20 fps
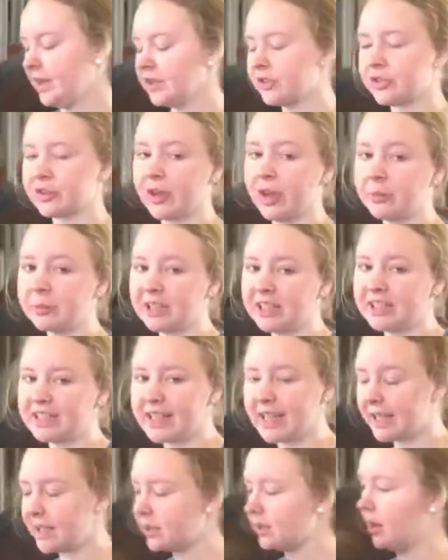So now I'm going to
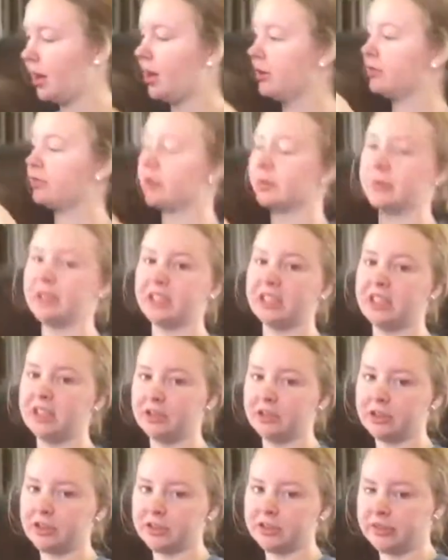take it off from the
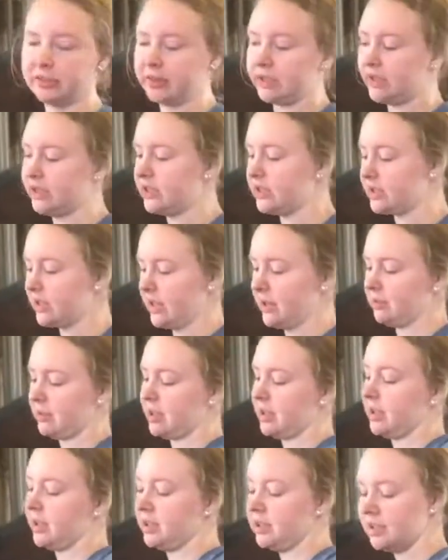ears first. I'm going
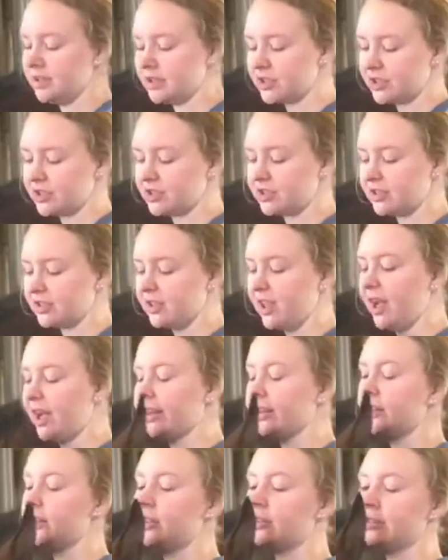to just slide
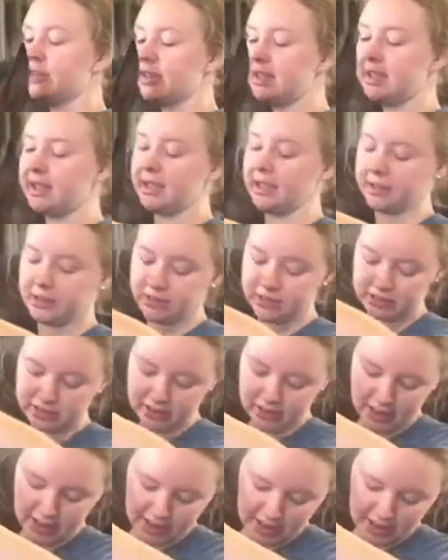it over the ears